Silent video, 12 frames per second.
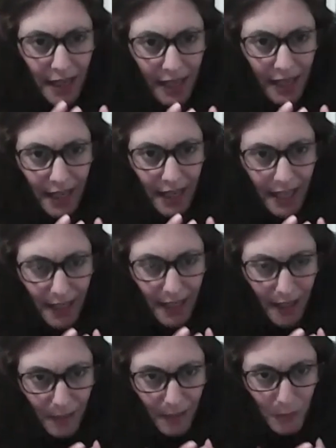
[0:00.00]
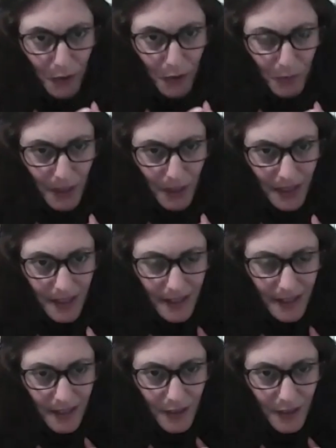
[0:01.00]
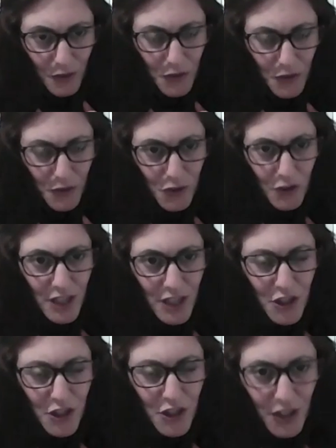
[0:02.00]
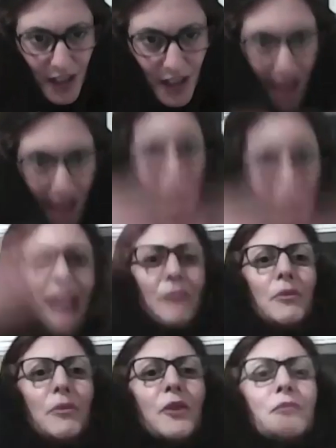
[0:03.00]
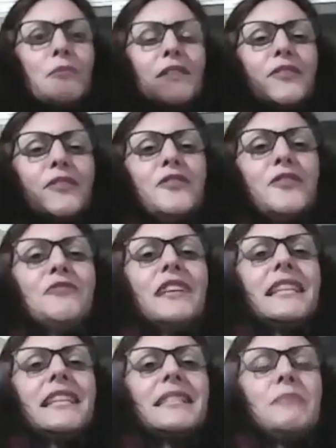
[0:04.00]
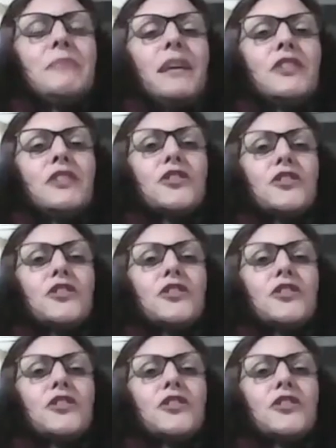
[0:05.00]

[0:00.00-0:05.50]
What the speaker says: inner movement, concentration, and moments of expansion.